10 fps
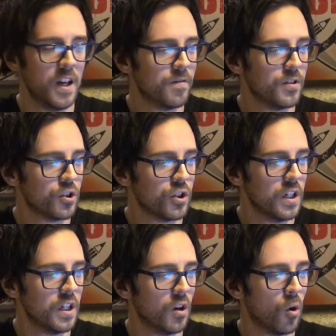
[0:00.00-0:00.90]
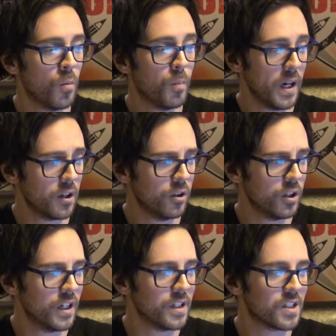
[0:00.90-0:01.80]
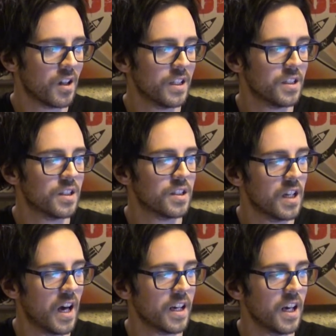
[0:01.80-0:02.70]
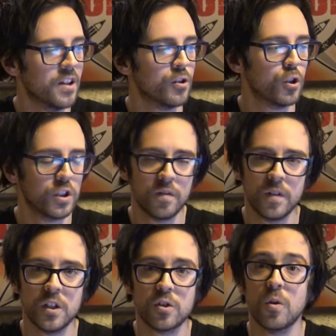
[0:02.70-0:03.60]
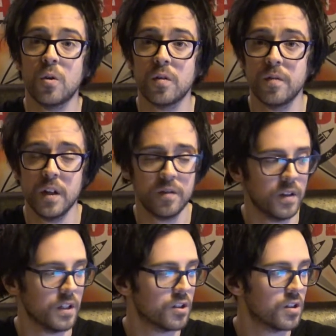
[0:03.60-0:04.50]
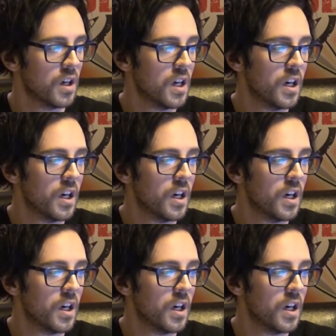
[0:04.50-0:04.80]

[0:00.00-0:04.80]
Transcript: infantry or biker unit is selected to attack in the shooting phase or fight phase,